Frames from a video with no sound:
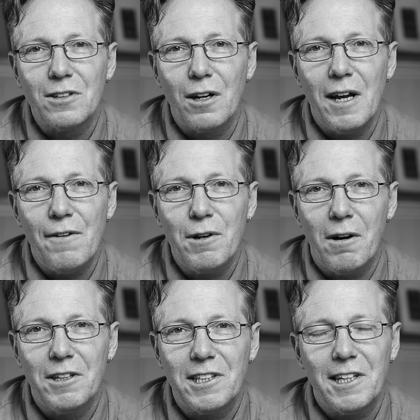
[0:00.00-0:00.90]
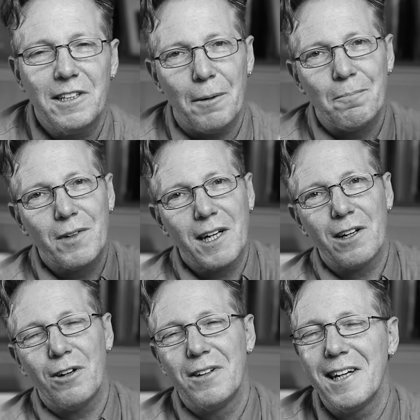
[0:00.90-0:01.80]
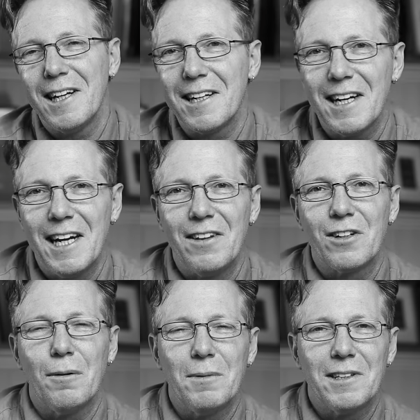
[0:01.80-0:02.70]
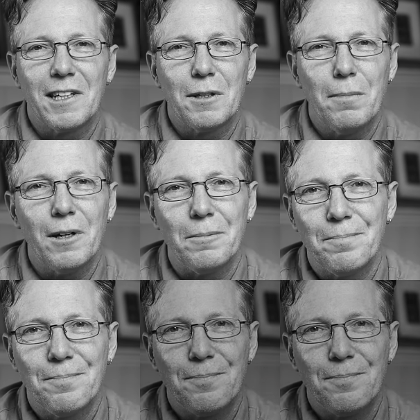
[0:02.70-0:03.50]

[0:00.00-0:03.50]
So if you are interested, yeah, click on the link in the comment section below.